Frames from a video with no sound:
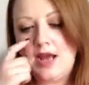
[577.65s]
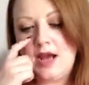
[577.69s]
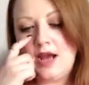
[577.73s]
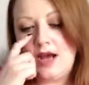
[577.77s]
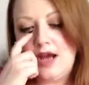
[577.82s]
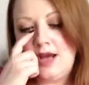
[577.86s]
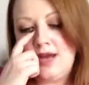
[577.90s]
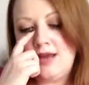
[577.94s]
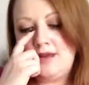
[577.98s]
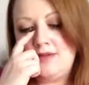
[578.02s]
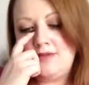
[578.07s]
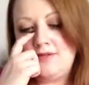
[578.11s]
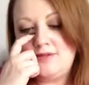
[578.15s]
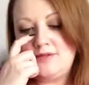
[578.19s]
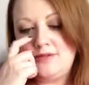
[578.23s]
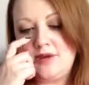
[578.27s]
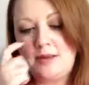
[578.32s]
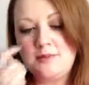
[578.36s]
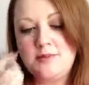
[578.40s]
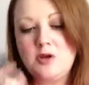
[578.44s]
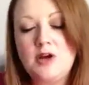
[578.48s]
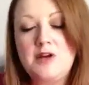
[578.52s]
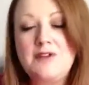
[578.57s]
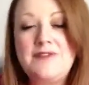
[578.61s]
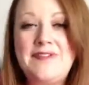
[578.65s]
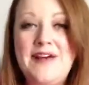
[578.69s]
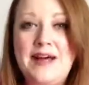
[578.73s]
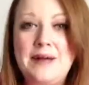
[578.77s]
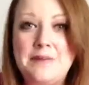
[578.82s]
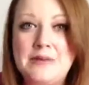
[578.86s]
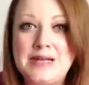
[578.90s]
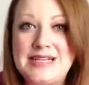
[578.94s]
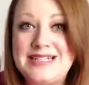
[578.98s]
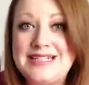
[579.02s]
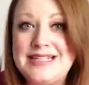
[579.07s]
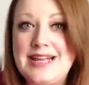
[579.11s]
I'm not a fan
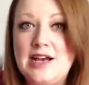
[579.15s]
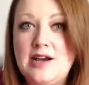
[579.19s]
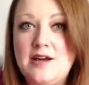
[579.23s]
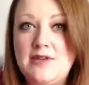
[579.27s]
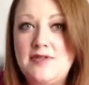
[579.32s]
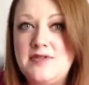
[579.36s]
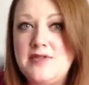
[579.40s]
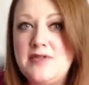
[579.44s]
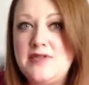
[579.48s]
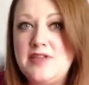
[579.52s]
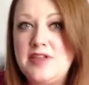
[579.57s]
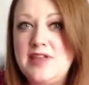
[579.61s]
myself of